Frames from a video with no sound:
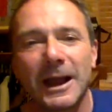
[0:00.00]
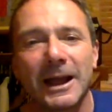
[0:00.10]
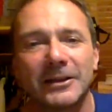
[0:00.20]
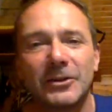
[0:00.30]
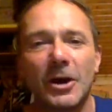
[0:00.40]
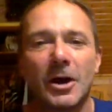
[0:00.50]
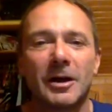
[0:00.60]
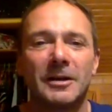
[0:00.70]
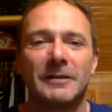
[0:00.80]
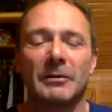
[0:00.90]
and
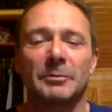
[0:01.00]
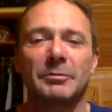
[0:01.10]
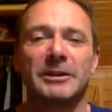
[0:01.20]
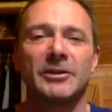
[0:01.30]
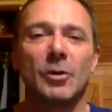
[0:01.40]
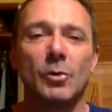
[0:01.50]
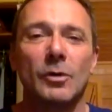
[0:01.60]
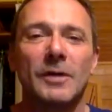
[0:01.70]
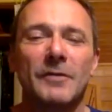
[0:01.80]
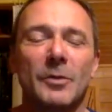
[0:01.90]
that was pretty
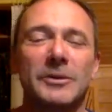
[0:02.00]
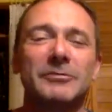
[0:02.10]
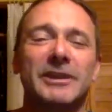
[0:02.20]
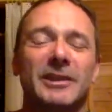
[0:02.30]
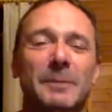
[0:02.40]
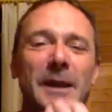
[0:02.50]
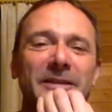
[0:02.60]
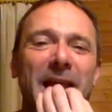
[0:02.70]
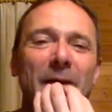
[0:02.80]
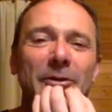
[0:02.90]
cool. But when you really
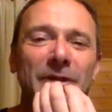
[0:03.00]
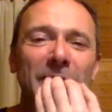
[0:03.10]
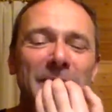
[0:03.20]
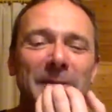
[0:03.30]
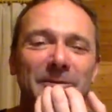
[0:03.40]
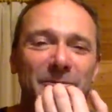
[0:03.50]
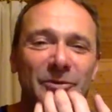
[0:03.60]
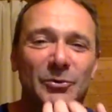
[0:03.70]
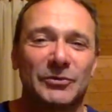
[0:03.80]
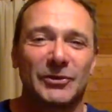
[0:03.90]
space out and you get the Epsom
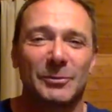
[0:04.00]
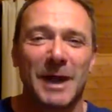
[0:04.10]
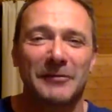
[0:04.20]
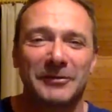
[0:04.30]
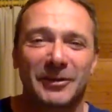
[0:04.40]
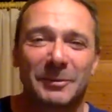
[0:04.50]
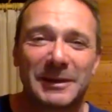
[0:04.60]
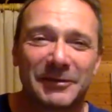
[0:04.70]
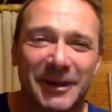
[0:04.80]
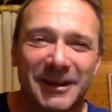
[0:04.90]
salts in your mouth, it's a
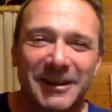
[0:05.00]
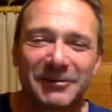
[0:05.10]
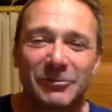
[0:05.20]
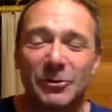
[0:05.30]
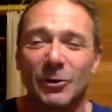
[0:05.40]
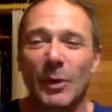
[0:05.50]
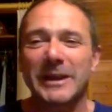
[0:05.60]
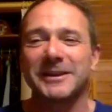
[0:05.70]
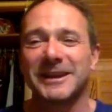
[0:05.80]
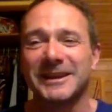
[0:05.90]
bit of a rude
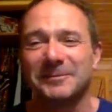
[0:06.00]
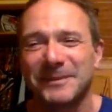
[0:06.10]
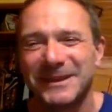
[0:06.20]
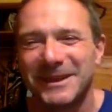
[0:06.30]
awakening.